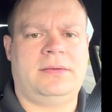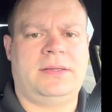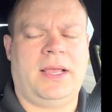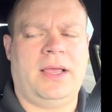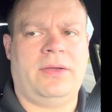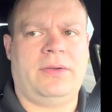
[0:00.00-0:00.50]

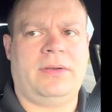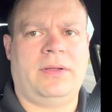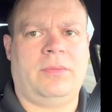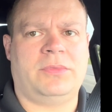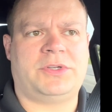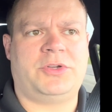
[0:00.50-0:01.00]
Down
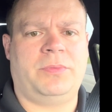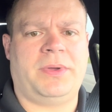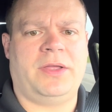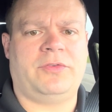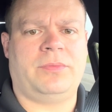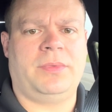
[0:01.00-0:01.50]
almost 2
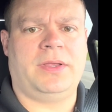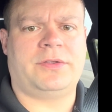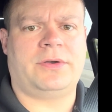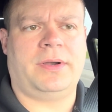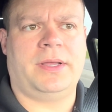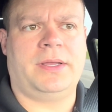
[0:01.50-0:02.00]
pounds from
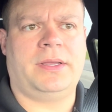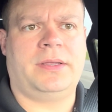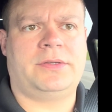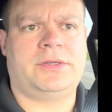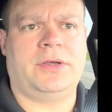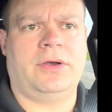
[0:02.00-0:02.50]
yesterday.
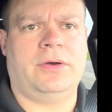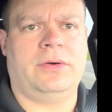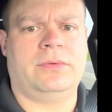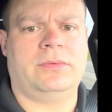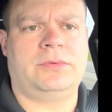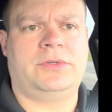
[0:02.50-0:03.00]

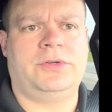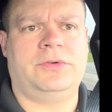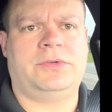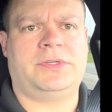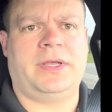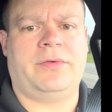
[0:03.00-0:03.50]
So
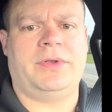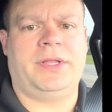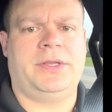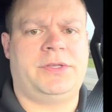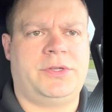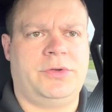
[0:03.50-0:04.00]

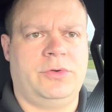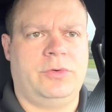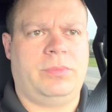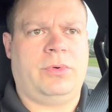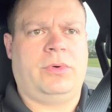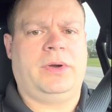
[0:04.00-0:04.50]

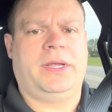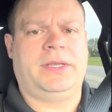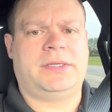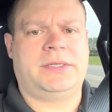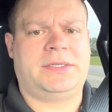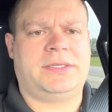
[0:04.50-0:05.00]

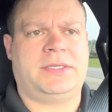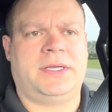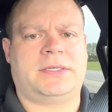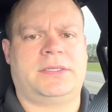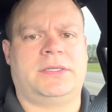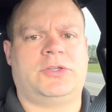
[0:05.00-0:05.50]

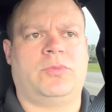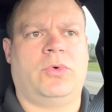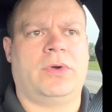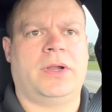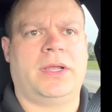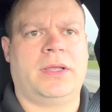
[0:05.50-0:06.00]
272.6 this
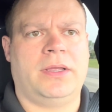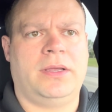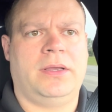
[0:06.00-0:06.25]
morning.